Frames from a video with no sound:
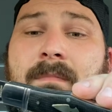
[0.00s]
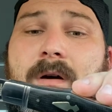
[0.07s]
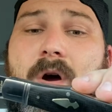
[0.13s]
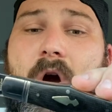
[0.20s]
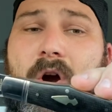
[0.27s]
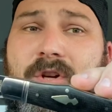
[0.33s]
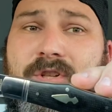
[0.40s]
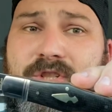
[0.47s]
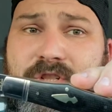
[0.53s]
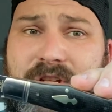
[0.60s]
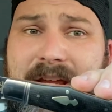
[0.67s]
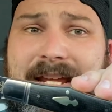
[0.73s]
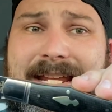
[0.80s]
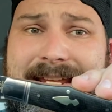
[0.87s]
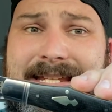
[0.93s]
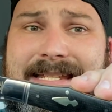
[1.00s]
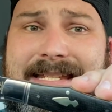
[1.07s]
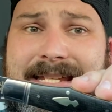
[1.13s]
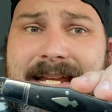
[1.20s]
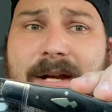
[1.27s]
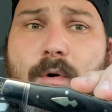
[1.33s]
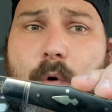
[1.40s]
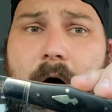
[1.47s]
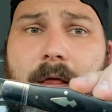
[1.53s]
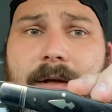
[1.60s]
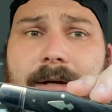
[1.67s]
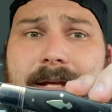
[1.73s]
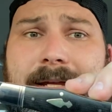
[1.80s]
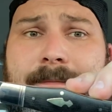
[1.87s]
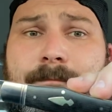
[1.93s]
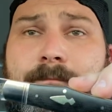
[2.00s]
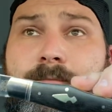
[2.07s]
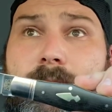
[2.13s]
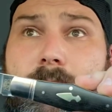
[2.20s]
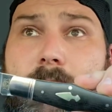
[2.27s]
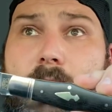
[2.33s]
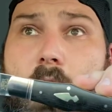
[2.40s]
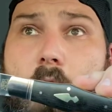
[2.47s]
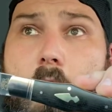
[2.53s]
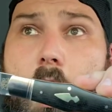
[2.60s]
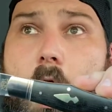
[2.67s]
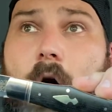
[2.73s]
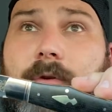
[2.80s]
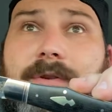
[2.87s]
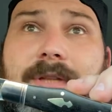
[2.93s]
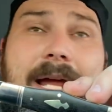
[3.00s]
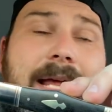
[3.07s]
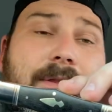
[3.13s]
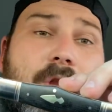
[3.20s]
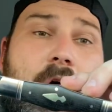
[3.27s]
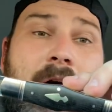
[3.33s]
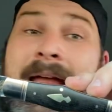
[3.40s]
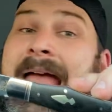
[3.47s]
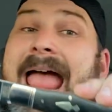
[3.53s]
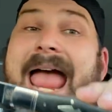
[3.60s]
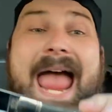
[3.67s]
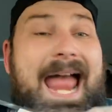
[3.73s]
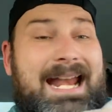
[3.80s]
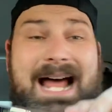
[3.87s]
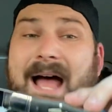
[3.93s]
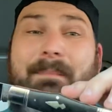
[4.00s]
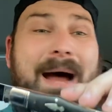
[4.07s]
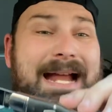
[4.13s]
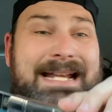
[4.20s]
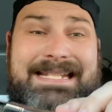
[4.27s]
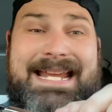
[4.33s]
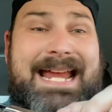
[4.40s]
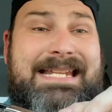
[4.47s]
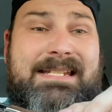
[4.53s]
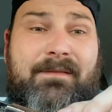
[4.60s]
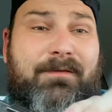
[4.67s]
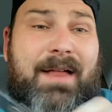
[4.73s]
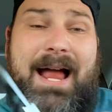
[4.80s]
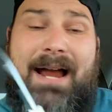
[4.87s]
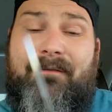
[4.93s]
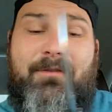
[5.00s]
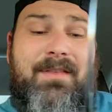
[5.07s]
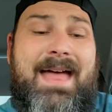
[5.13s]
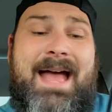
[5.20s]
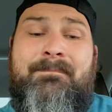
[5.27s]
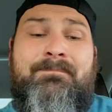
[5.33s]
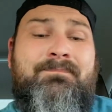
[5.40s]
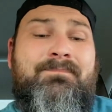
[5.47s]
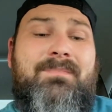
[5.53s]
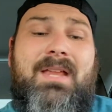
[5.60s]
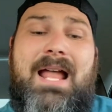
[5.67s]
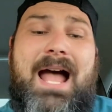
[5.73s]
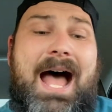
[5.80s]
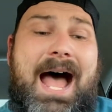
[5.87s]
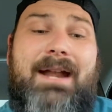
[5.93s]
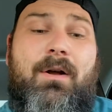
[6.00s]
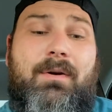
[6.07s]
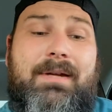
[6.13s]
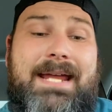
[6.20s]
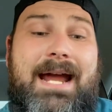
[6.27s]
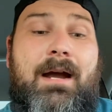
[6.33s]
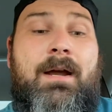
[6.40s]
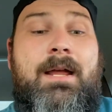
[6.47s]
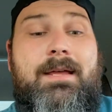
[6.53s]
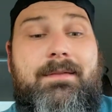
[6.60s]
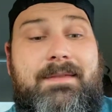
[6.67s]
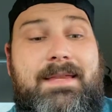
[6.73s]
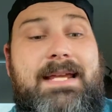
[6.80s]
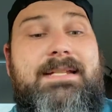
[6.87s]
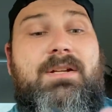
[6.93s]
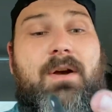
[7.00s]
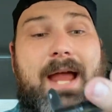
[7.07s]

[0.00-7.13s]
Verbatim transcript: are GEC quality all day long. And I might take some flack for that. I don't care. These are